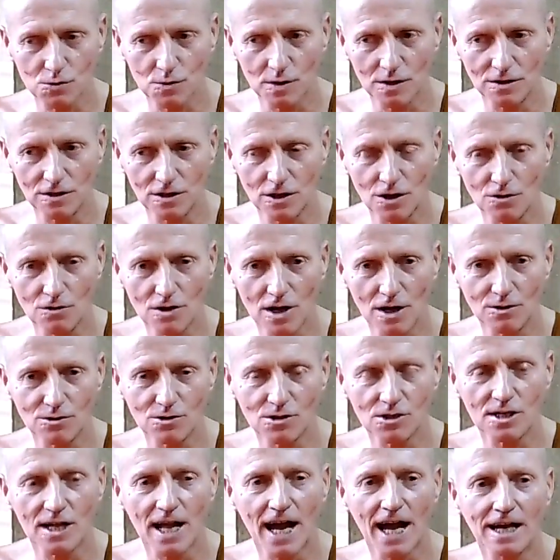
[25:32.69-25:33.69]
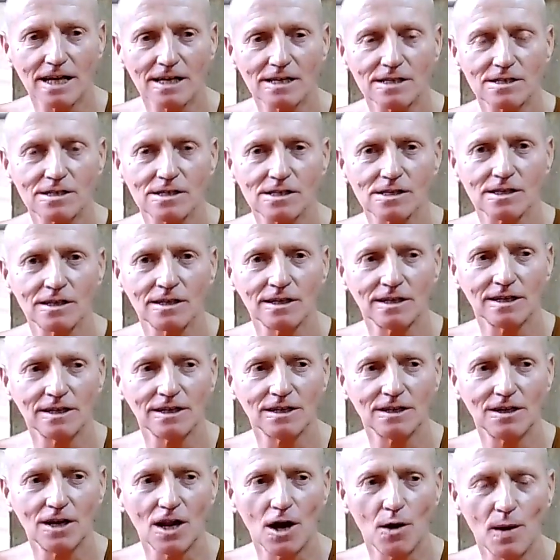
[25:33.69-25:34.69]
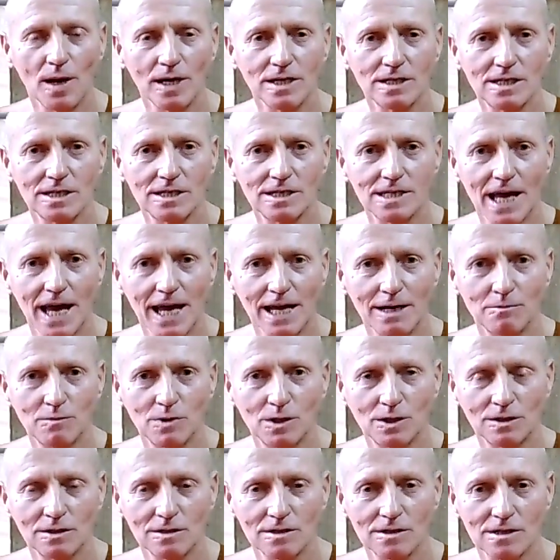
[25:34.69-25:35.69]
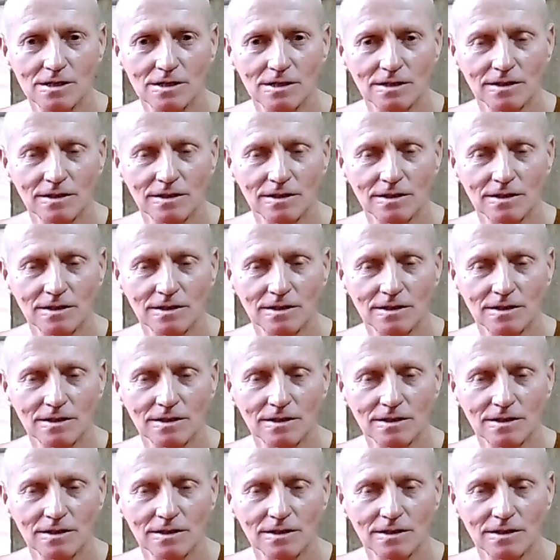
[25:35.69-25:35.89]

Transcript: no entertainment, no drinks,